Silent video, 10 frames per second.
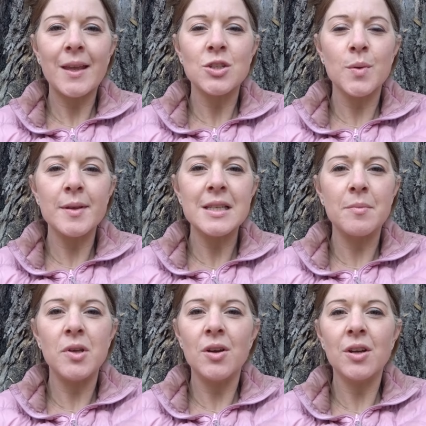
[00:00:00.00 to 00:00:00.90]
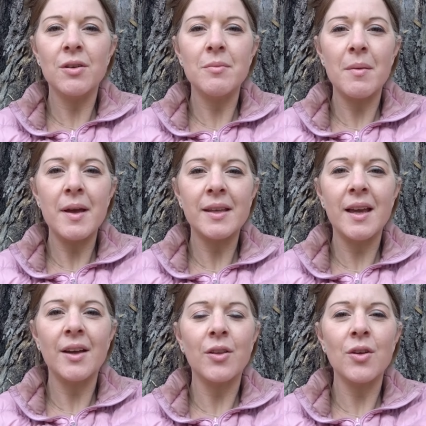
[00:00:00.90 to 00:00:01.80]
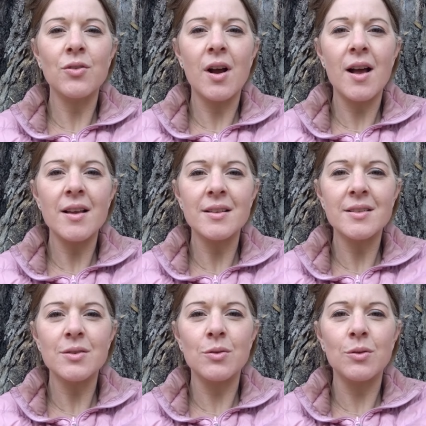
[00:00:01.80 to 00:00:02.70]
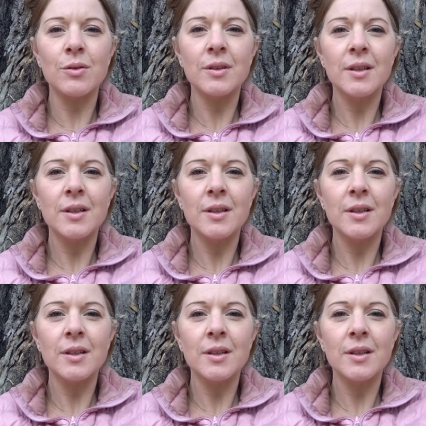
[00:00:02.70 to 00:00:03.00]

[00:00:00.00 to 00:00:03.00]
doing some yoga in my backyard on the grass or